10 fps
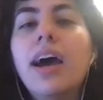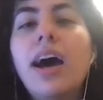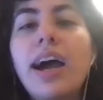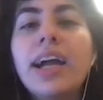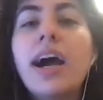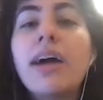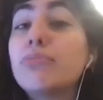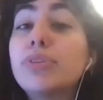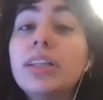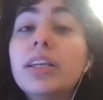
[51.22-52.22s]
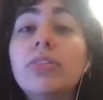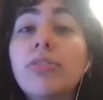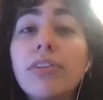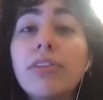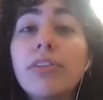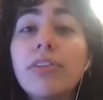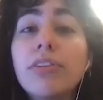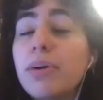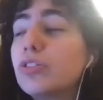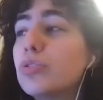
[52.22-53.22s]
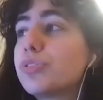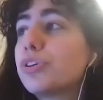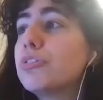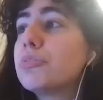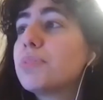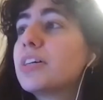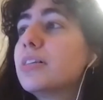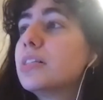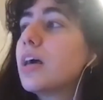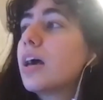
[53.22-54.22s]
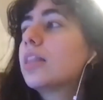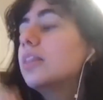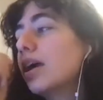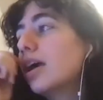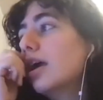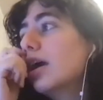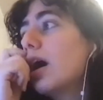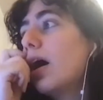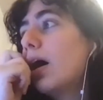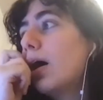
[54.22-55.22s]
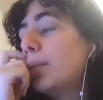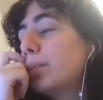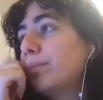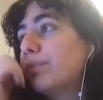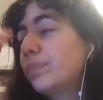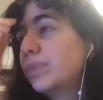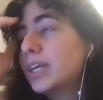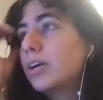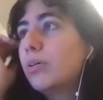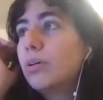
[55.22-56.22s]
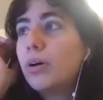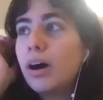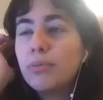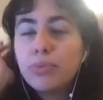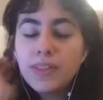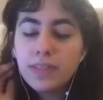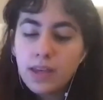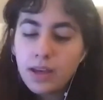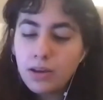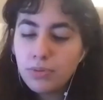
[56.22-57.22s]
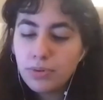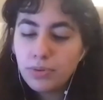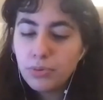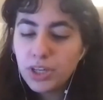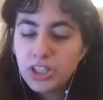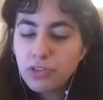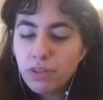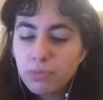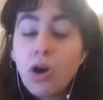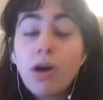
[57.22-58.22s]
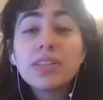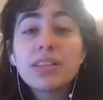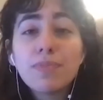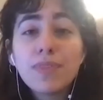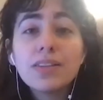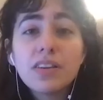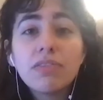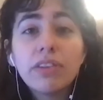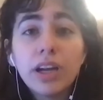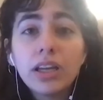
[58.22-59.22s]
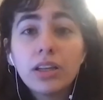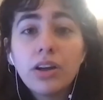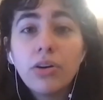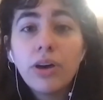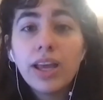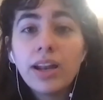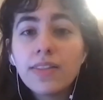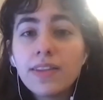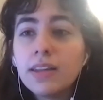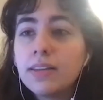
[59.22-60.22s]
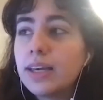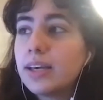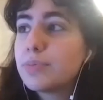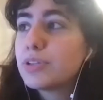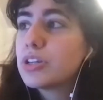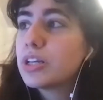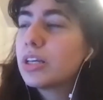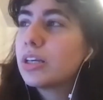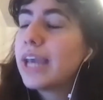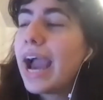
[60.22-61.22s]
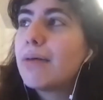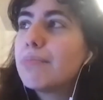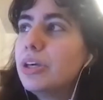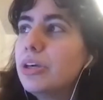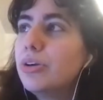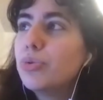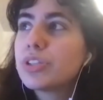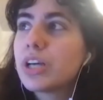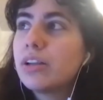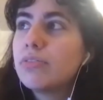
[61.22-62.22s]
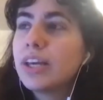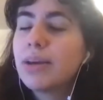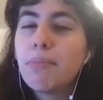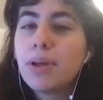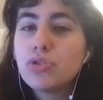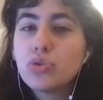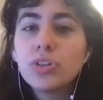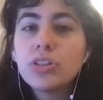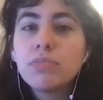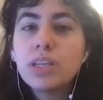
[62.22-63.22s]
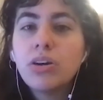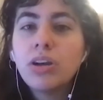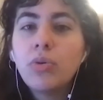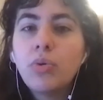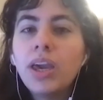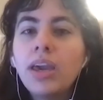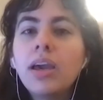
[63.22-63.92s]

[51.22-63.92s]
I'm really grateful that I met those girls because they, you know, with each of them taught me something different, you know? And I think, like, especially Gabby, who was kind of like a mentor to me in a way,